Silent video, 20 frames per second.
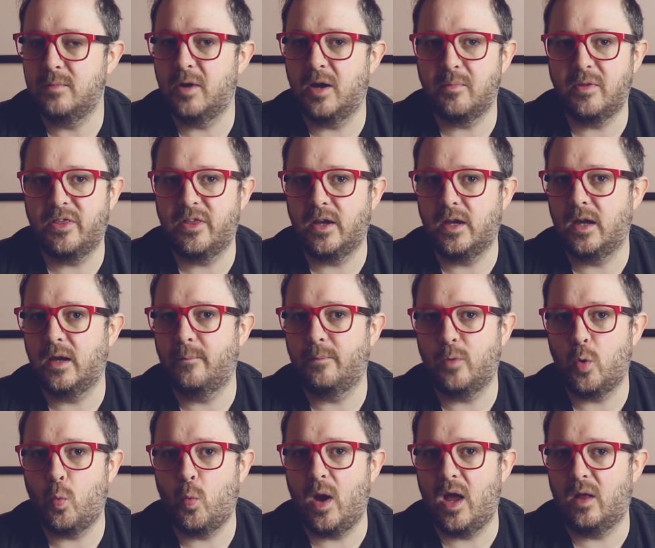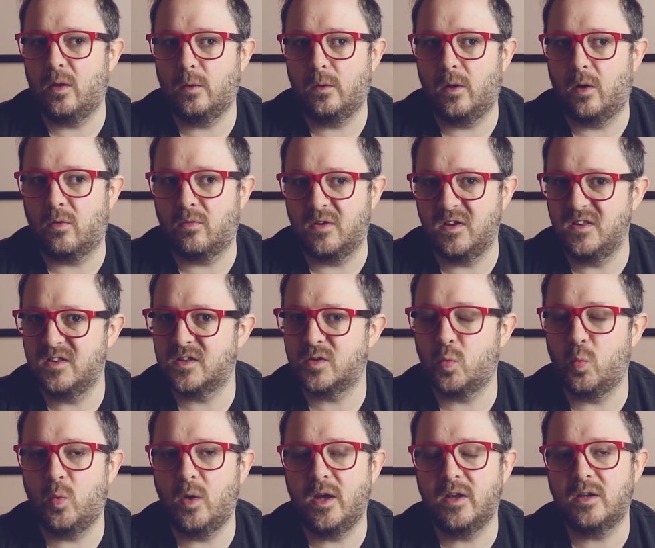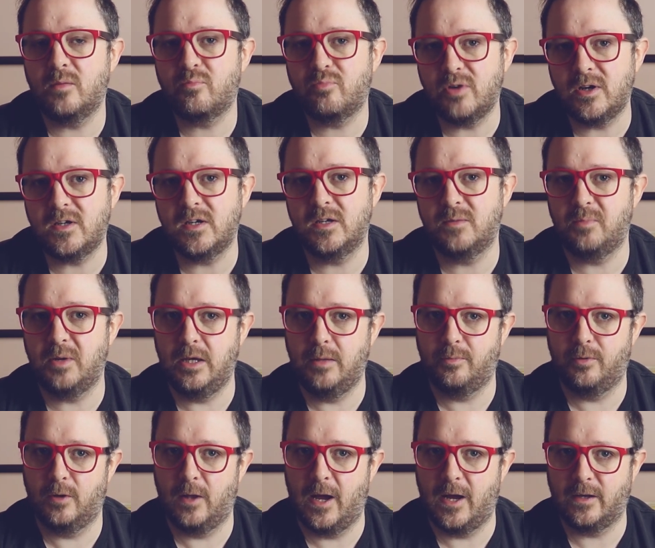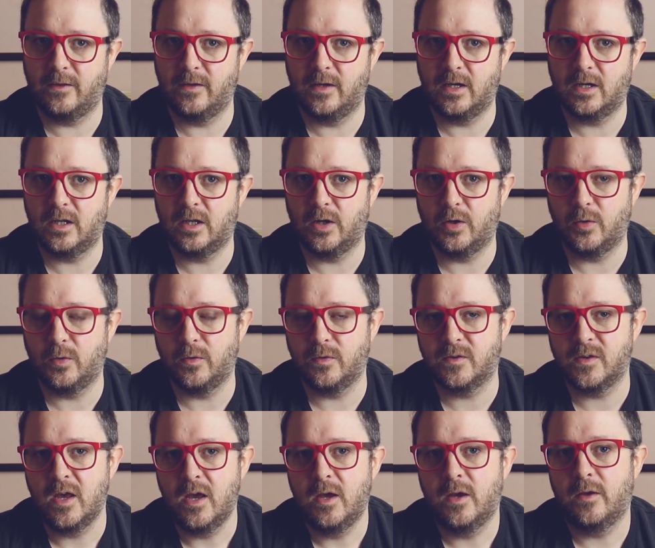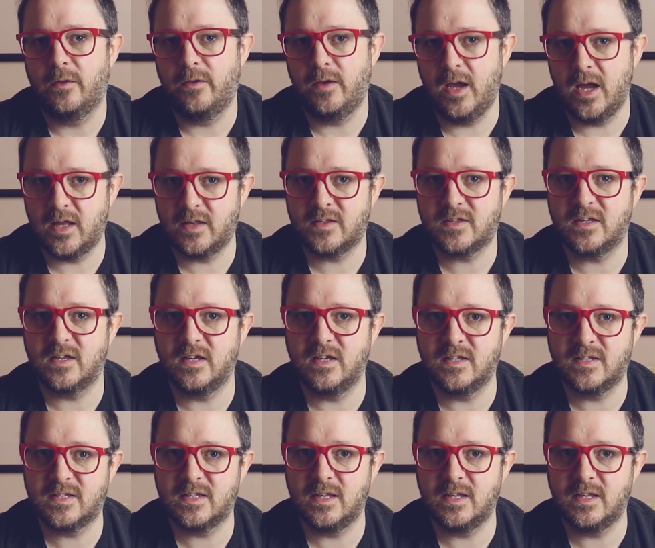you might be thinking, well, Lawrence, where do British people hang their clothes? And the answer is